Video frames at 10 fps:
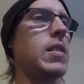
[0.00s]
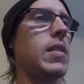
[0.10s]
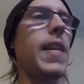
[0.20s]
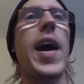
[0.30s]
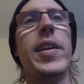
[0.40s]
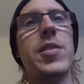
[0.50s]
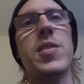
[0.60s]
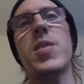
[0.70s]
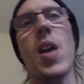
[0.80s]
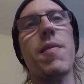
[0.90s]
lines
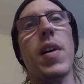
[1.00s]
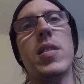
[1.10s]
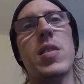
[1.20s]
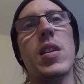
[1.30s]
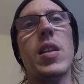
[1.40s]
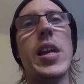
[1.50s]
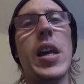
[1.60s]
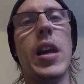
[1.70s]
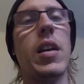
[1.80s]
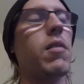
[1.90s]
and stuff, I'd see
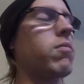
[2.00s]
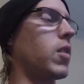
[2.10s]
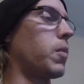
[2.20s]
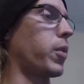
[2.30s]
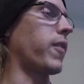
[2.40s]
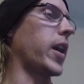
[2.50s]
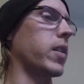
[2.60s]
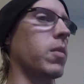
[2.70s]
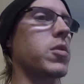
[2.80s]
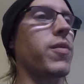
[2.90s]
leaking it, well, providing
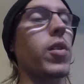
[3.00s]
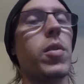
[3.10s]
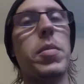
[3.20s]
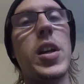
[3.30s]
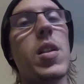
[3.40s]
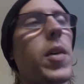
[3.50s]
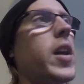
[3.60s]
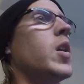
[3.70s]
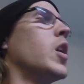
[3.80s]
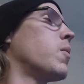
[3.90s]
there was fluid. But either way,
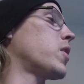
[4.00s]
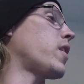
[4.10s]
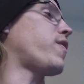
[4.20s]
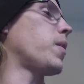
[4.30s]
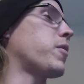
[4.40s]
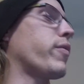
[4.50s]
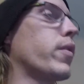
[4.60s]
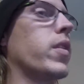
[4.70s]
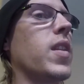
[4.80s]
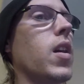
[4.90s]
we're going to fill up the
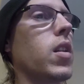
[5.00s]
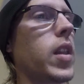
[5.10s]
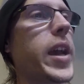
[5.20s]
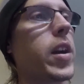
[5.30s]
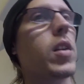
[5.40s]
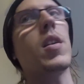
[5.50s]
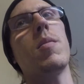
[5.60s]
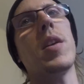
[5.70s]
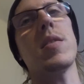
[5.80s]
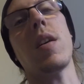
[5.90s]
fluid later
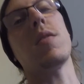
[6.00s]
when it's not